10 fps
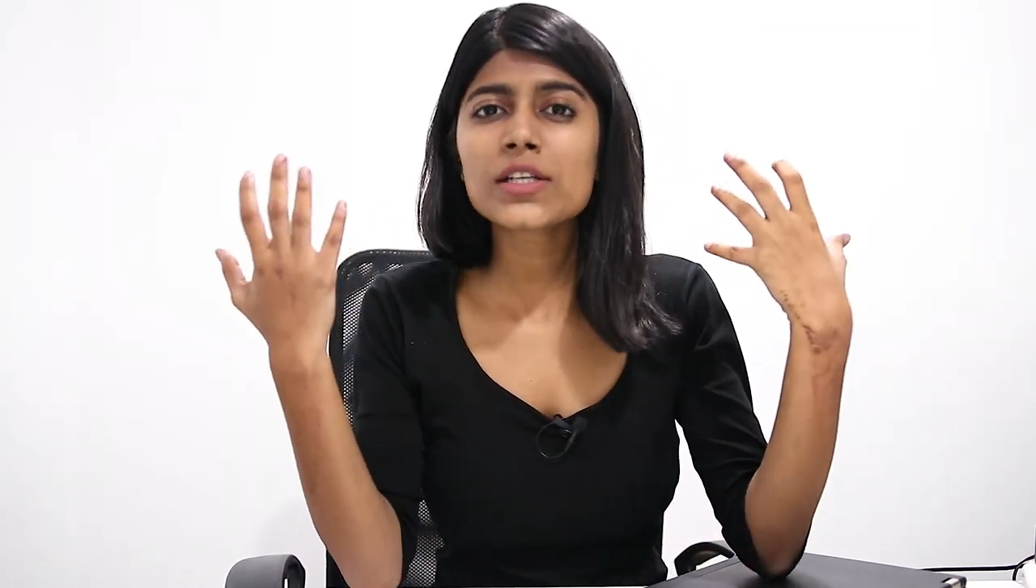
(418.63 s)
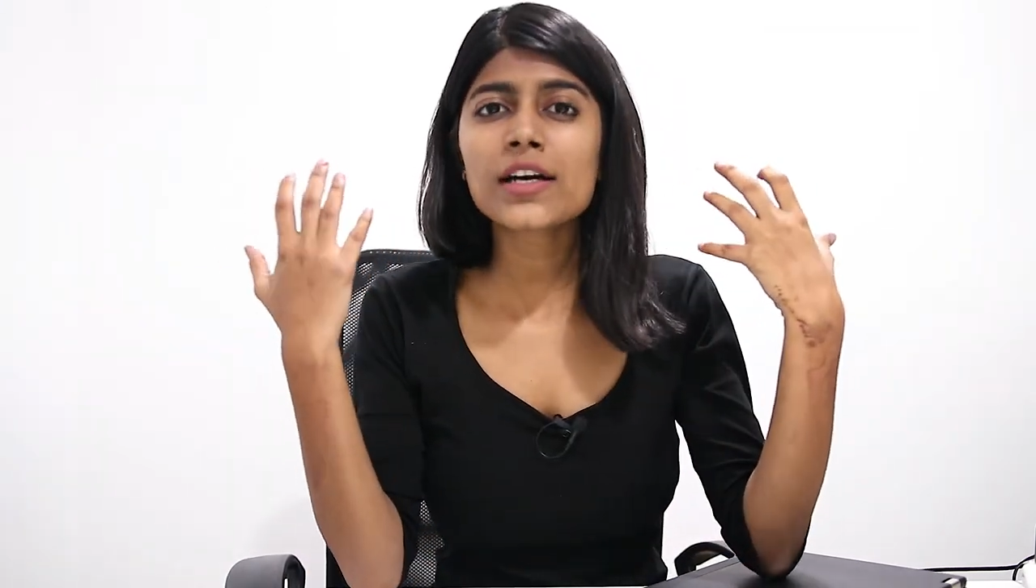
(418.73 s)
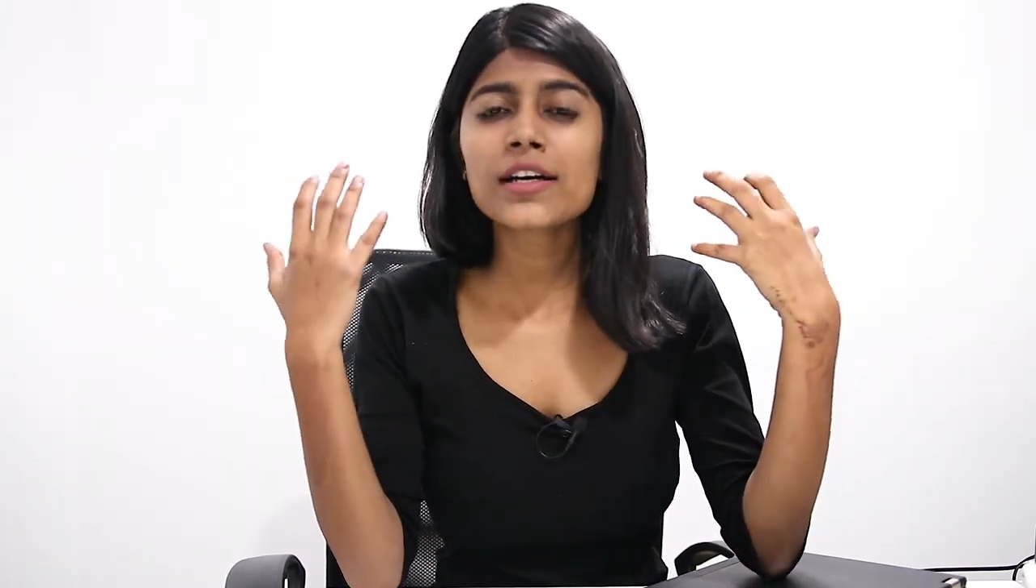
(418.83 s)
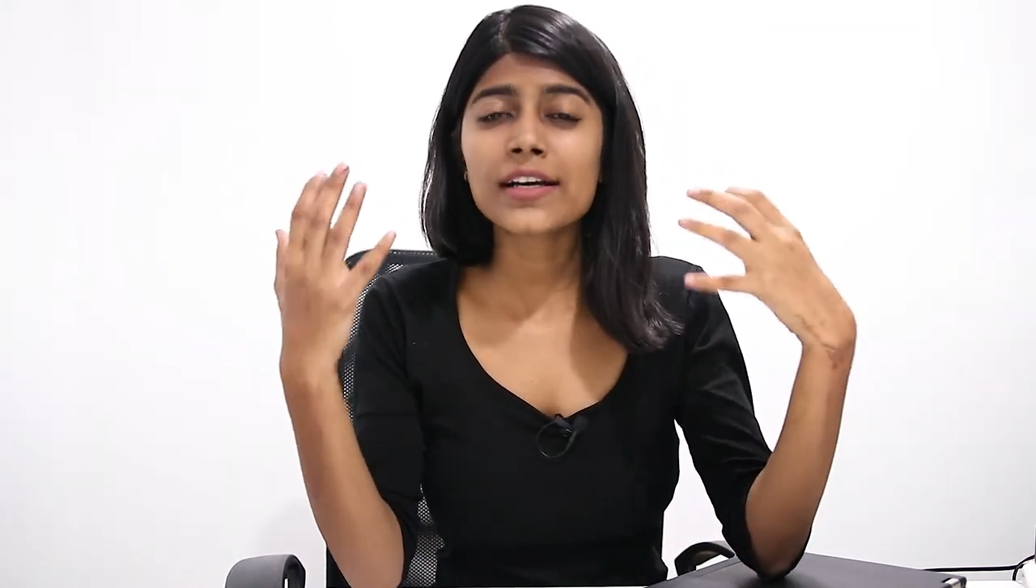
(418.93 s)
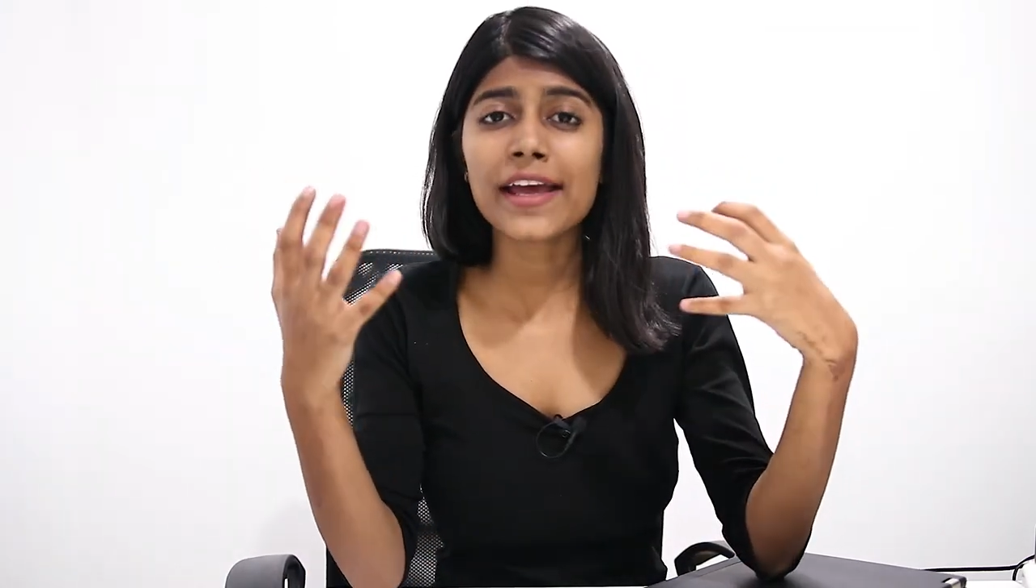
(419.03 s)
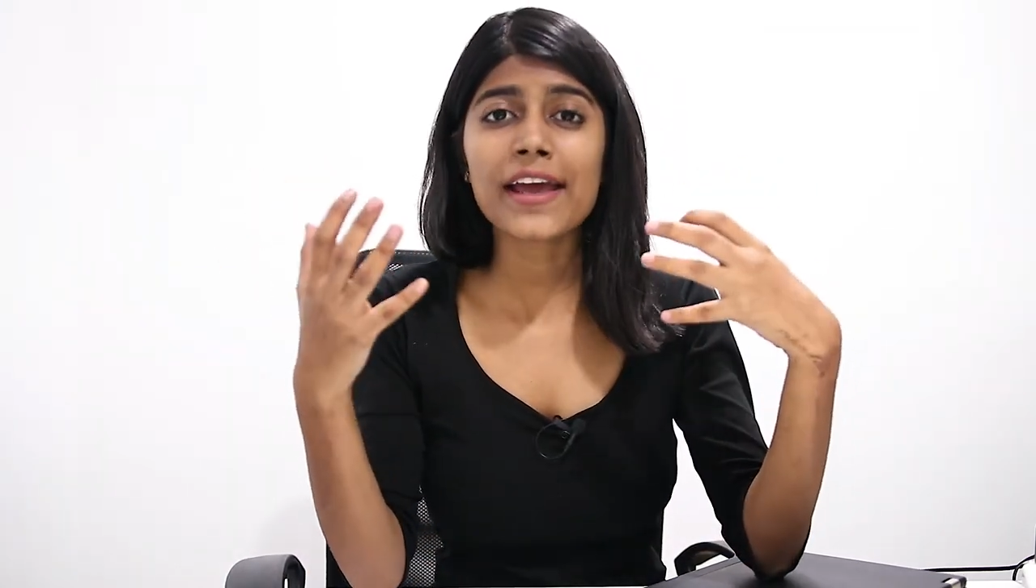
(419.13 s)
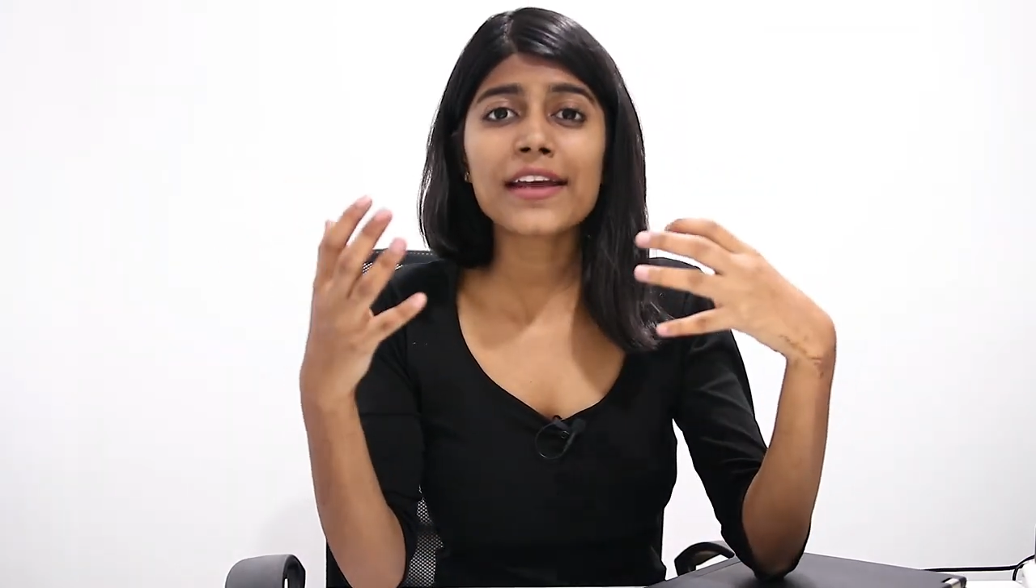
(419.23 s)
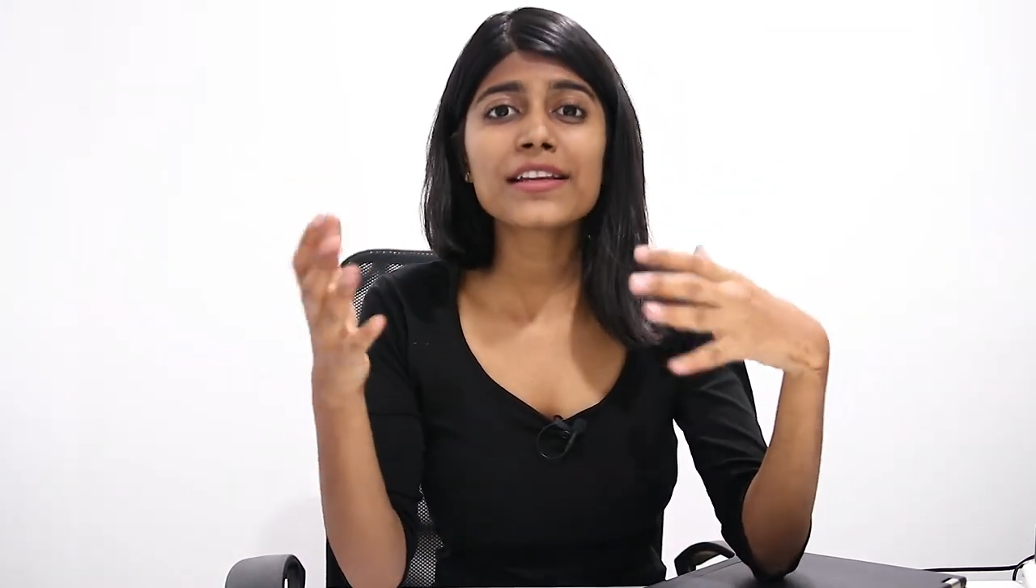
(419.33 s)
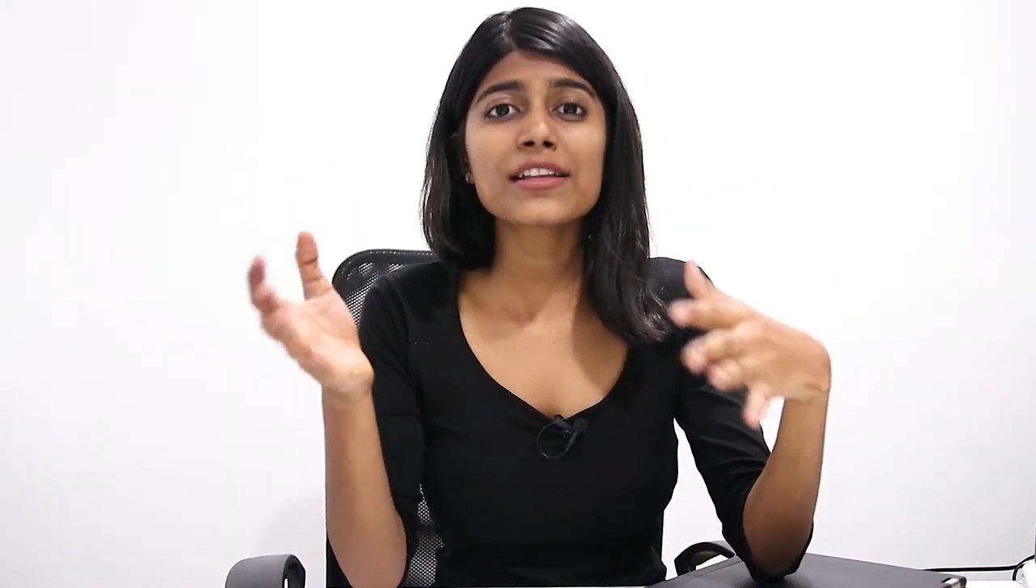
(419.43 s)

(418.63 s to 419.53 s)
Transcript: a hair